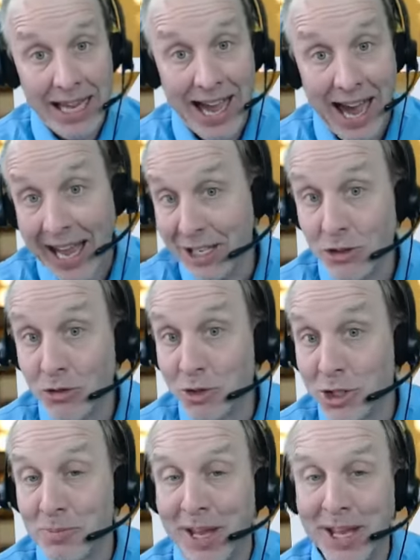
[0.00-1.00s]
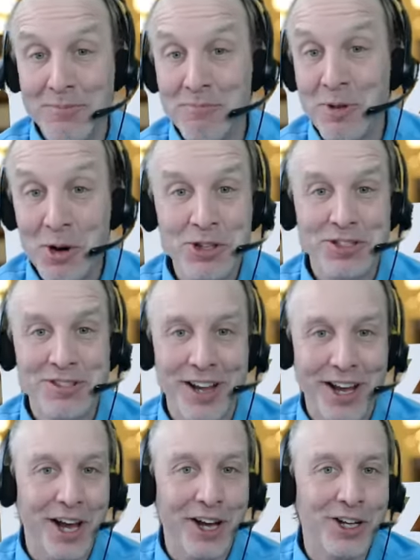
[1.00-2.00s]
I spend
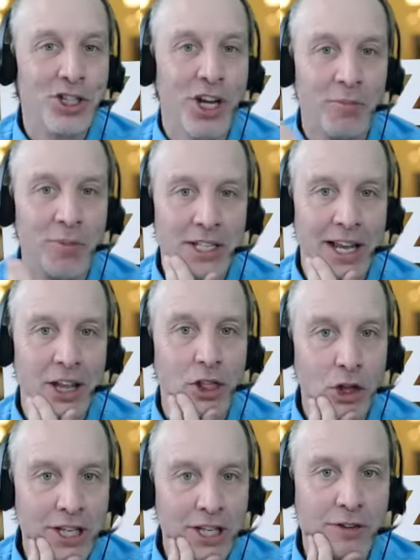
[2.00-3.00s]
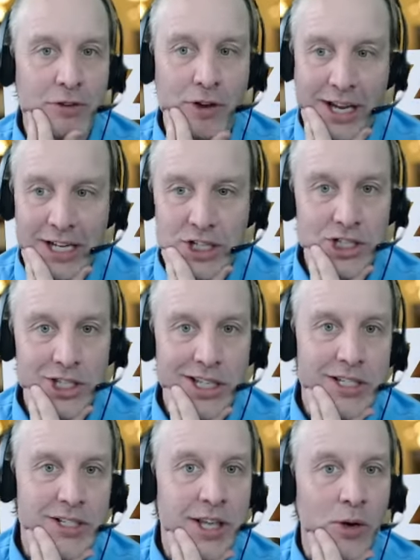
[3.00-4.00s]
a good chunk of my day looking for
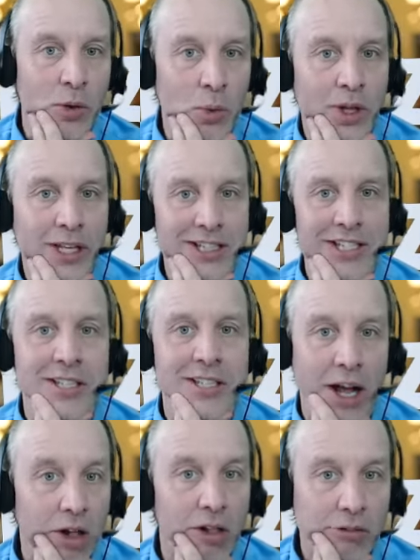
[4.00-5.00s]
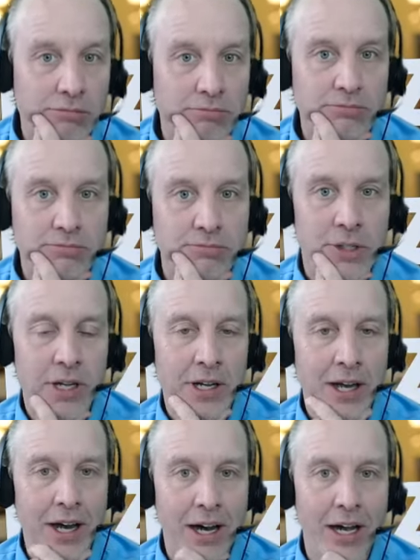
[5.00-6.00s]
agencies that are willing to sell.
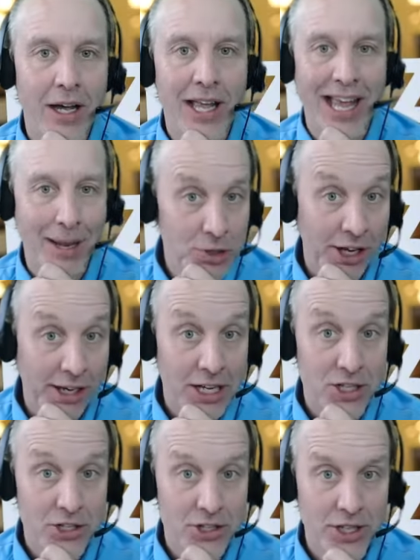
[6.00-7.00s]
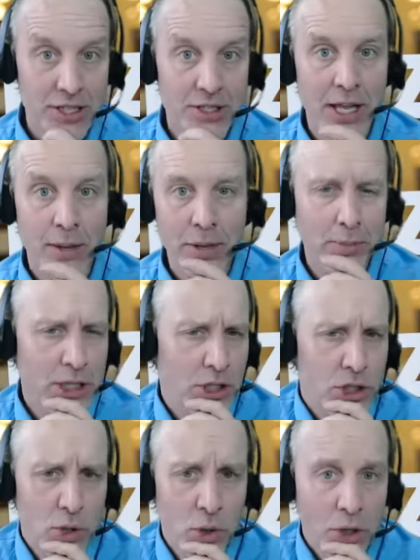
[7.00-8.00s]
Amazon agencies that may be
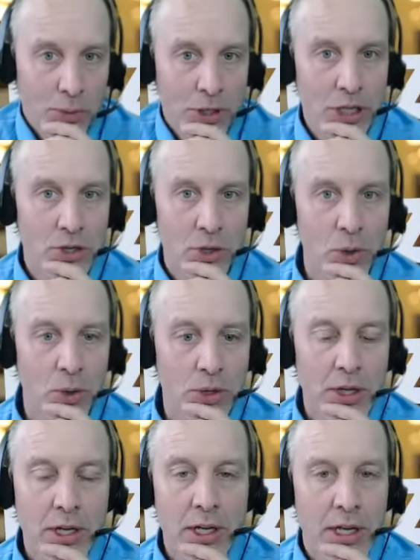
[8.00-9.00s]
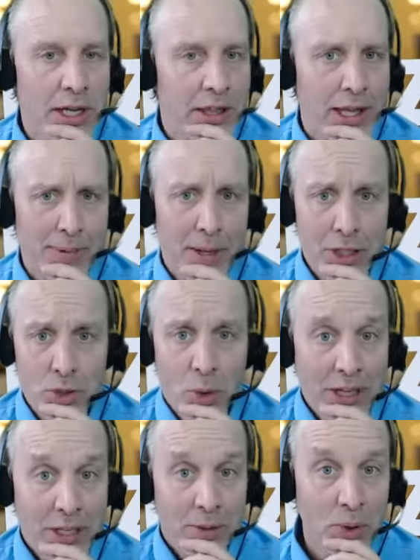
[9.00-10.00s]
2 or 3 years old, they may be
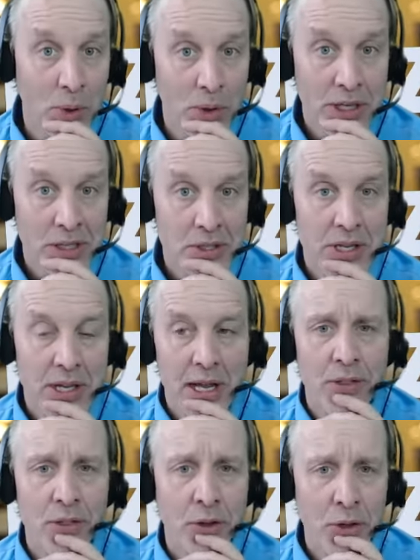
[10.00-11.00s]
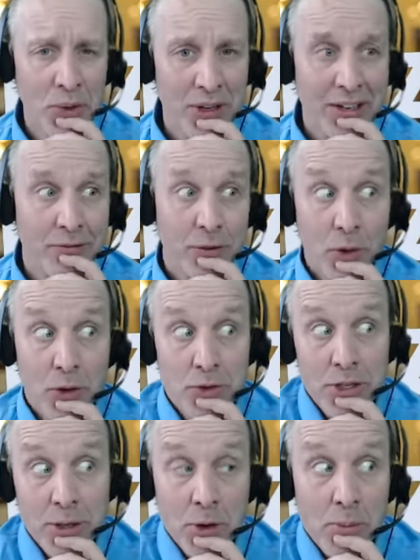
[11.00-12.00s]
20 employees, and they're going for
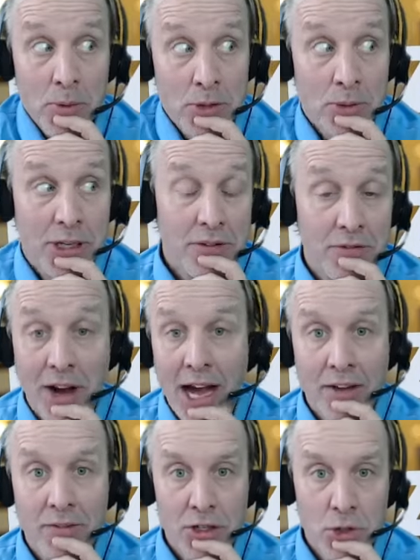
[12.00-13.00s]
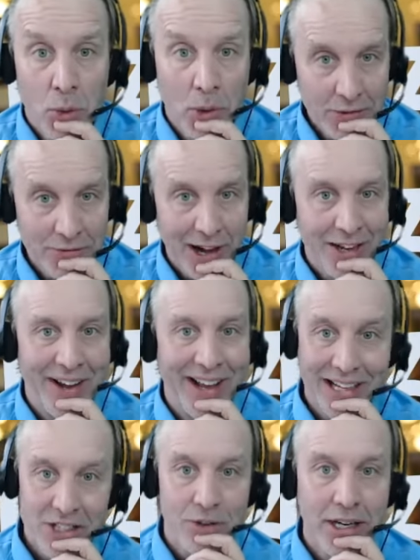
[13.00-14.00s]
somewhere between 5 and
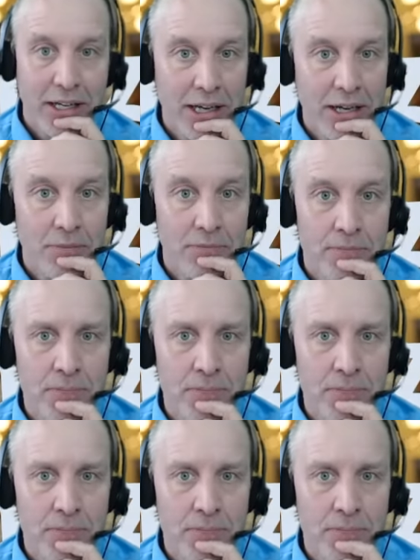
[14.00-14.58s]
25x right now.